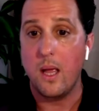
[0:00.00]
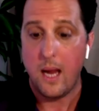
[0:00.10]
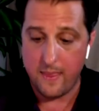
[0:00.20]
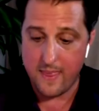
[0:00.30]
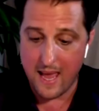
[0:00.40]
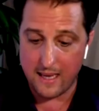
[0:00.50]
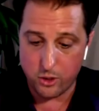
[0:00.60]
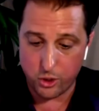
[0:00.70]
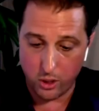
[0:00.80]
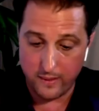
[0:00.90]
And
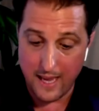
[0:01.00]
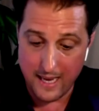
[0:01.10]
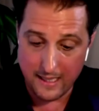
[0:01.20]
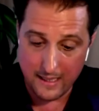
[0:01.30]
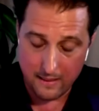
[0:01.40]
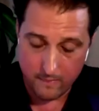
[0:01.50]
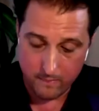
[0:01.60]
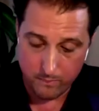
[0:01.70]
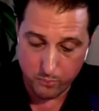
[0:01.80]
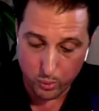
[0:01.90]
that
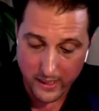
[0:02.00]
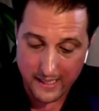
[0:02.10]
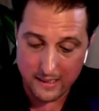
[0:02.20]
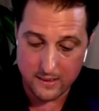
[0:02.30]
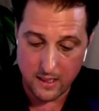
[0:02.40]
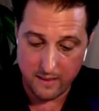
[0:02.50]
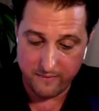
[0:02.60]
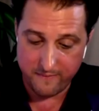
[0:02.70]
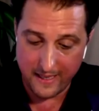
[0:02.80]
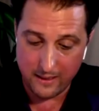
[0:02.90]
brings a
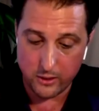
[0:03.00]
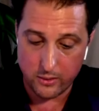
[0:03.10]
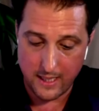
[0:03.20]
failure.